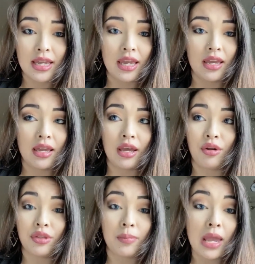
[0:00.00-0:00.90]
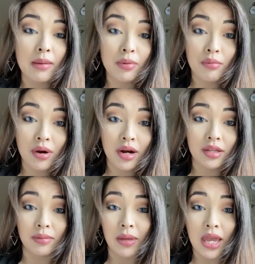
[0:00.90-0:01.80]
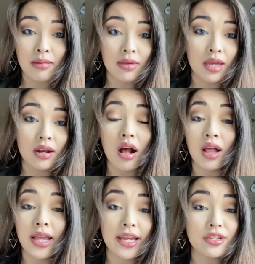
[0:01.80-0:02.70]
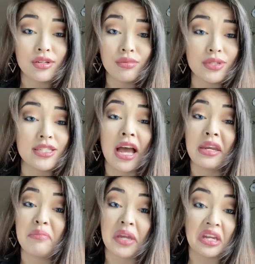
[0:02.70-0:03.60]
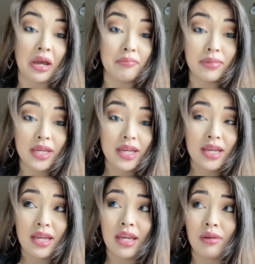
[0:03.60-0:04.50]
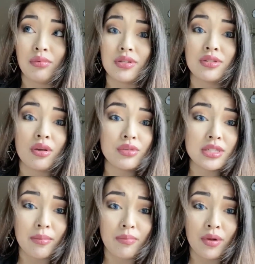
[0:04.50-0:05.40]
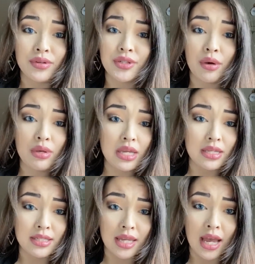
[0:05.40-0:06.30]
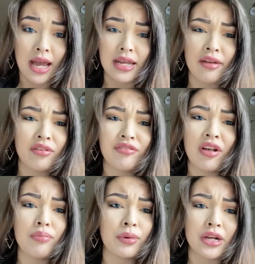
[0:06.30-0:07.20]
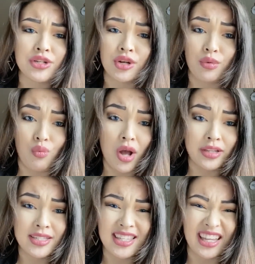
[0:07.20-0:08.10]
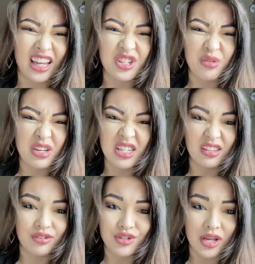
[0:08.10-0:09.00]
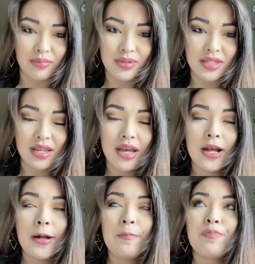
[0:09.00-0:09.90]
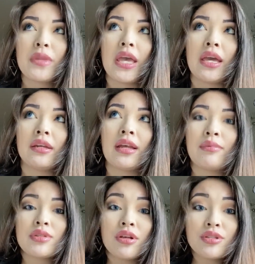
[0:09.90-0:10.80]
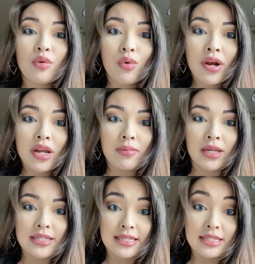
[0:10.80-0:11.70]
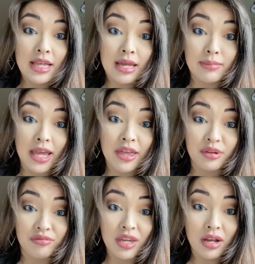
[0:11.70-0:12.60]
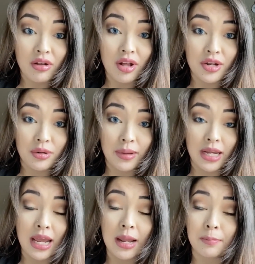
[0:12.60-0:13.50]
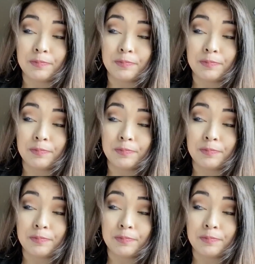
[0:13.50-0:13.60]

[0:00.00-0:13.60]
he handled the paperwork, the payment. All I had to do was sign and pick it up. It was so simple, so easy. I never felt pressured once like I do at dealerships. And I was also worried because I still had my other vehicle under my name.